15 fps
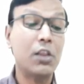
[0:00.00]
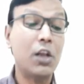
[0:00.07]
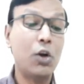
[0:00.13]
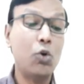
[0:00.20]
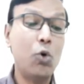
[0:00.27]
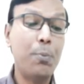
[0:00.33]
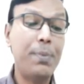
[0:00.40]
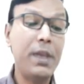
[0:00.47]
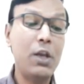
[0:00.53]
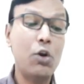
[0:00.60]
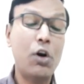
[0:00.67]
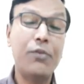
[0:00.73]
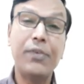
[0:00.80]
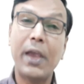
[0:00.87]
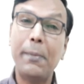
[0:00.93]
The doping
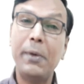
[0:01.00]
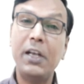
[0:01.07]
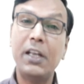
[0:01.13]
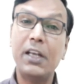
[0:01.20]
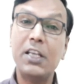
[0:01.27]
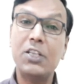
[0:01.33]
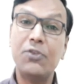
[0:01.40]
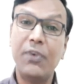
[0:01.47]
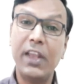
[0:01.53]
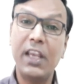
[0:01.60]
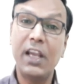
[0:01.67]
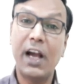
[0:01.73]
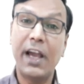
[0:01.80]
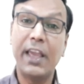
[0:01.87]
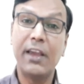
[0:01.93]
of emitter is
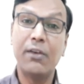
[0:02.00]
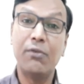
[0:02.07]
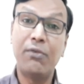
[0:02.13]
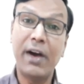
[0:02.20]
very high.